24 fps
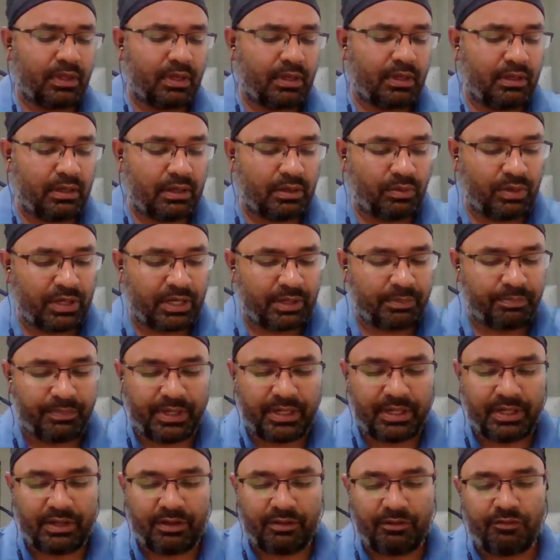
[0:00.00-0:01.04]
now let
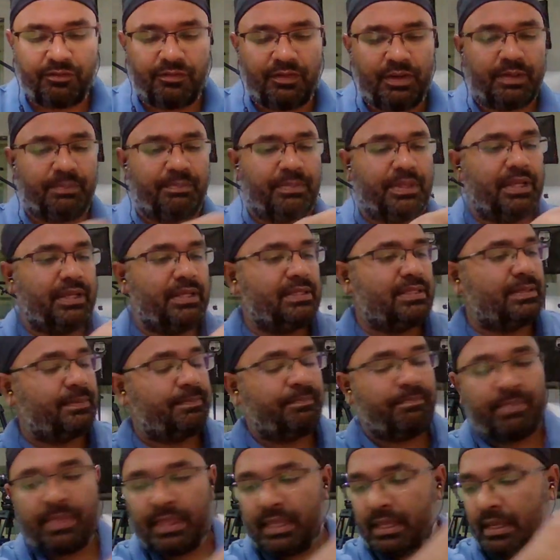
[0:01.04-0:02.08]
me flip this,
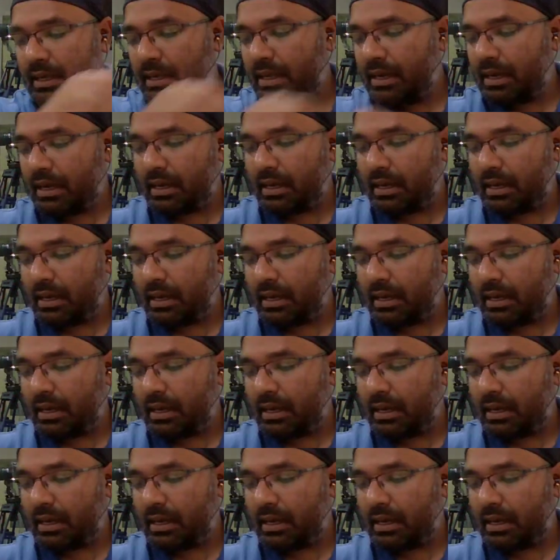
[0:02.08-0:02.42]
and